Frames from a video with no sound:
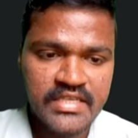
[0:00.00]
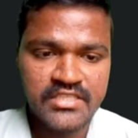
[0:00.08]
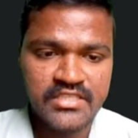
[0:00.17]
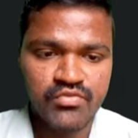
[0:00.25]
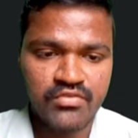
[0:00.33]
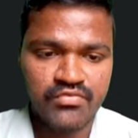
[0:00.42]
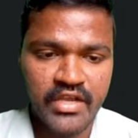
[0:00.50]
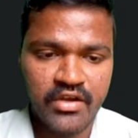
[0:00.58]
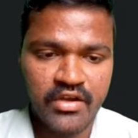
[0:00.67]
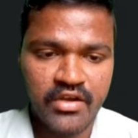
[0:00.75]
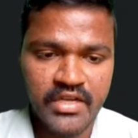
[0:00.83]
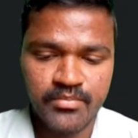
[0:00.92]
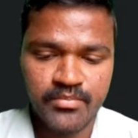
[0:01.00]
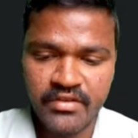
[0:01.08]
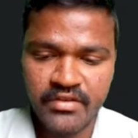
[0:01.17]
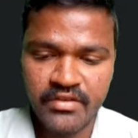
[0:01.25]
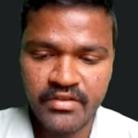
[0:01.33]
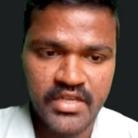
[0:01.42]
That is what we have done
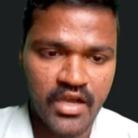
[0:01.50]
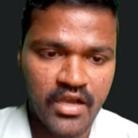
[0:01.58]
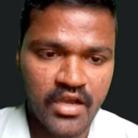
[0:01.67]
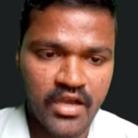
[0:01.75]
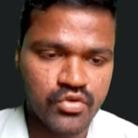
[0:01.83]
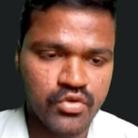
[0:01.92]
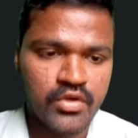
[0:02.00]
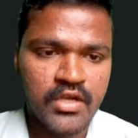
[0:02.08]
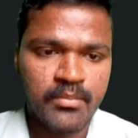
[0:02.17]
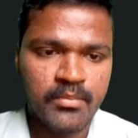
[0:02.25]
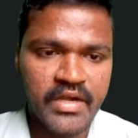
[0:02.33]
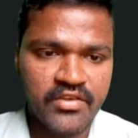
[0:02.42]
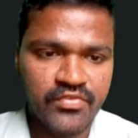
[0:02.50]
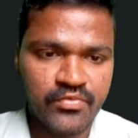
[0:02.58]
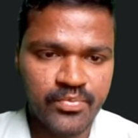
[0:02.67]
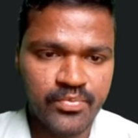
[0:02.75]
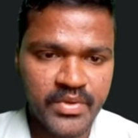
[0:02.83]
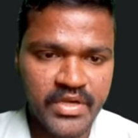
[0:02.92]
previously also. But if
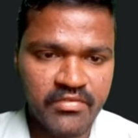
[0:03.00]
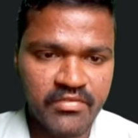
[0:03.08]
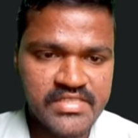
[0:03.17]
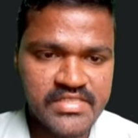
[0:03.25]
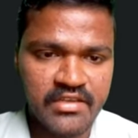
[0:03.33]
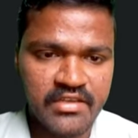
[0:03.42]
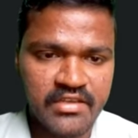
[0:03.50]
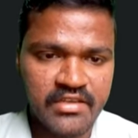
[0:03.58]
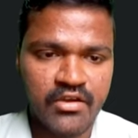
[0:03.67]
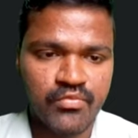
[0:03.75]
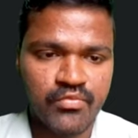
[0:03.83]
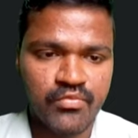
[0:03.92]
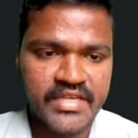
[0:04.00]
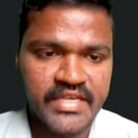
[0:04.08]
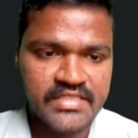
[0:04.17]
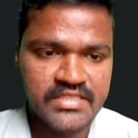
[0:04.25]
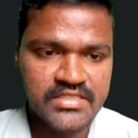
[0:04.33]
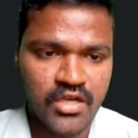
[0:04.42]
you previously we have
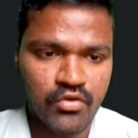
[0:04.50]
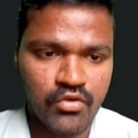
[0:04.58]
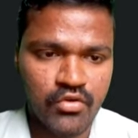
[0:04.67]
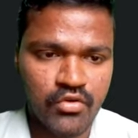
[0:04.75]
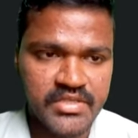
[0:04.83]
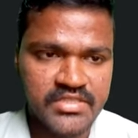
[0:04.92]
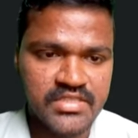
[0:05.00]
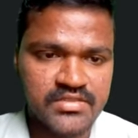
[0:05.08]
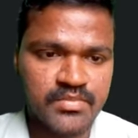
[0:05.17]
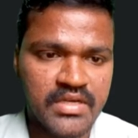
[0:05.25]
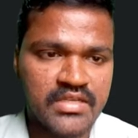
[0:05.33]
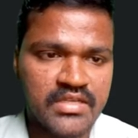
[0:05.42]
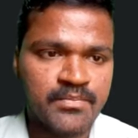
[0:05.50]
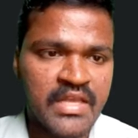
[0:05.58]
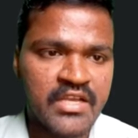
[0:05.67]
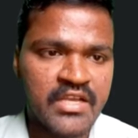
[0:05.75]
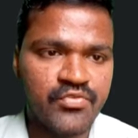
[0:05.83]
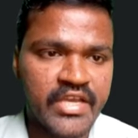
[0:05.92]
printed this outer spaces, but
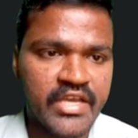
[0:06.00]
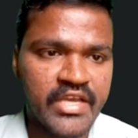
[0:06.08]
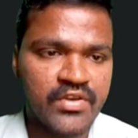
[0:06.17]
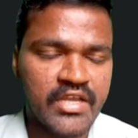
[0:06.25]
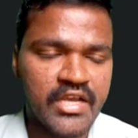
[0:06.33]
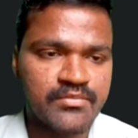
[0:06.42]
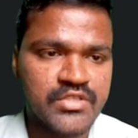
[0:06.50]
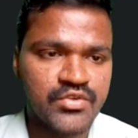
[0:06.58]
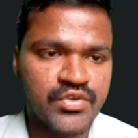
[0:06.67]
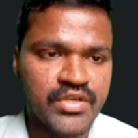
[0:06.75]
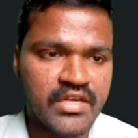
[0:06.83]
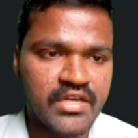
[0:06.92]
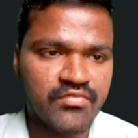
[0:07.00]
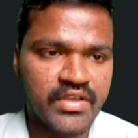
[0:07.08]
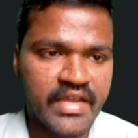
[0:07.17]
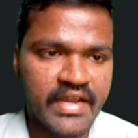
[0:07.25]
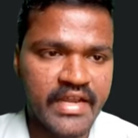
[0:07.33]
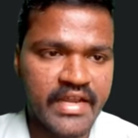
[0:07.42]
if you carefully observe here,
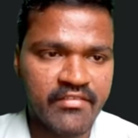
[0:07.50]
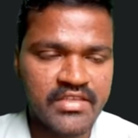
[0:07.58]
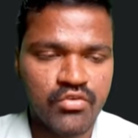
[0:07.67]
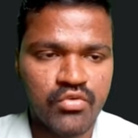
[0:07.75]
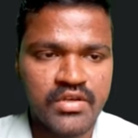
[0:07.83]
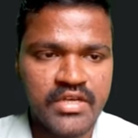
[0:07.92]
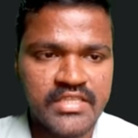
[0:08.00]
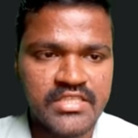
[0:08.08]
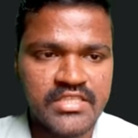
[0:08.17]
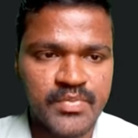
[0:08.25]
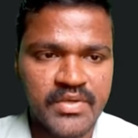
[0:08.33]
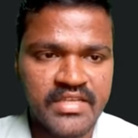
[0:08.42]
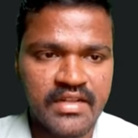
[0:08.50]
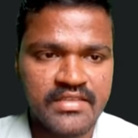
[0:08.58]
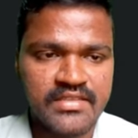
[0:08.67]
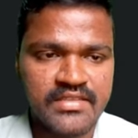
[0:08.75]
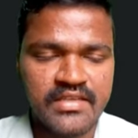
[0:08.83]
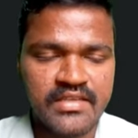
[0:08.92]
we are having only this particular
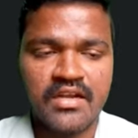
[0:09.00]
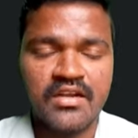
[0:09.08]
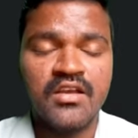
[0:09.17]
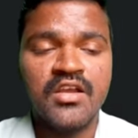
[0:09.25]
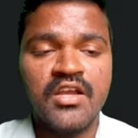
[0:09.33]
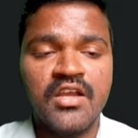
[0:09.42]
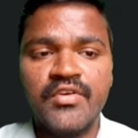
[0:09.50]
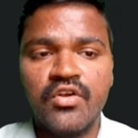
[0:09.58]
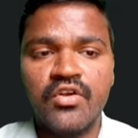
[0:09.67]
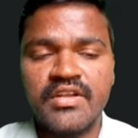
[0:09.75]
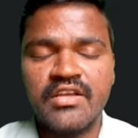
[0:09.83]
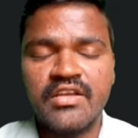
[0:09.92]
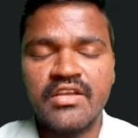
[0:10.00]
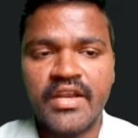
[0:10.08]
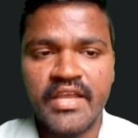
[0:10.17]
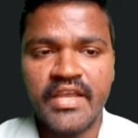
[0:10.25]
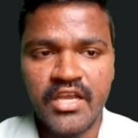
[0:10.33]
thing and we don't require